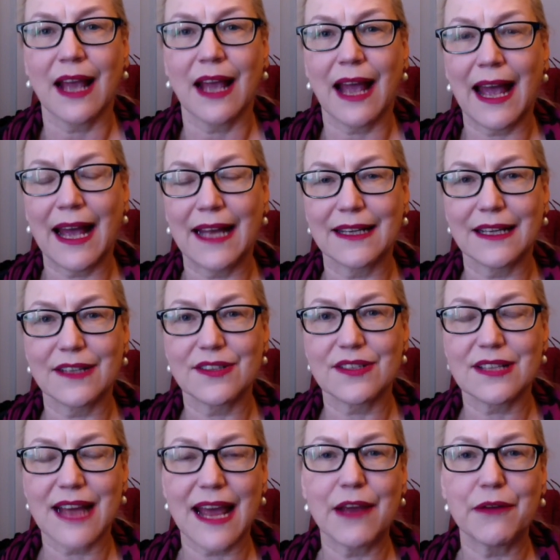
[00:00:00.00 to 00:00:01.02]
and is
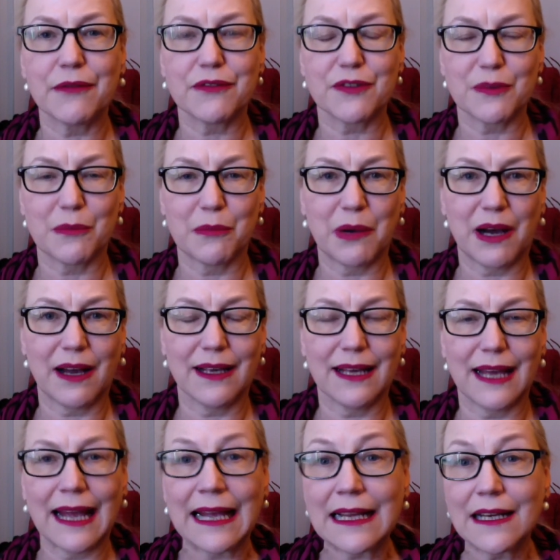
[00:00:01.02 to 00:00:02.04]
saved by
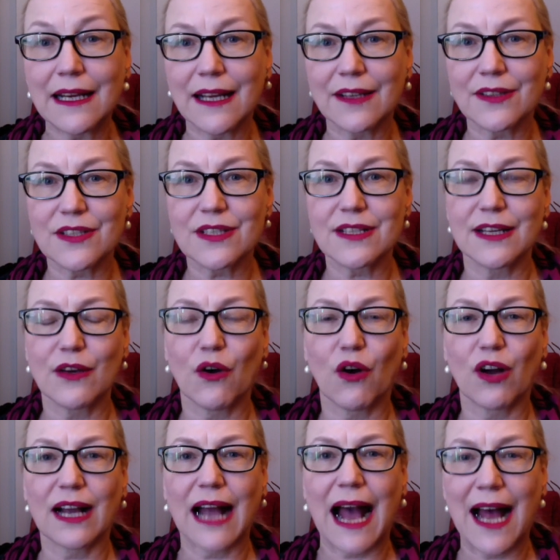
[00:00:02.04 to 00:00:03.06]
aliens, the
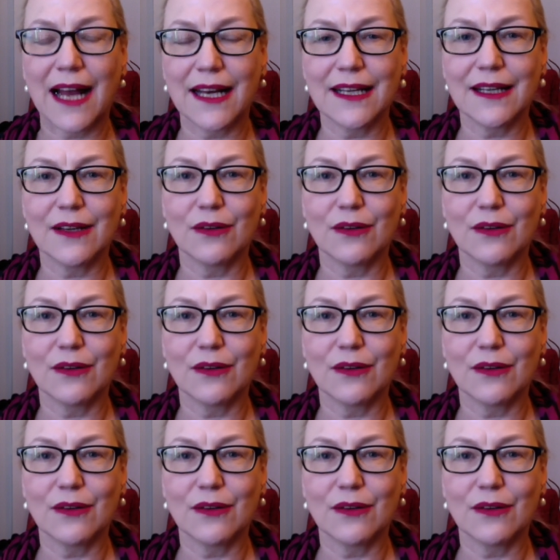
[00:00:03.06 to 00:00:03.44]
Onkali,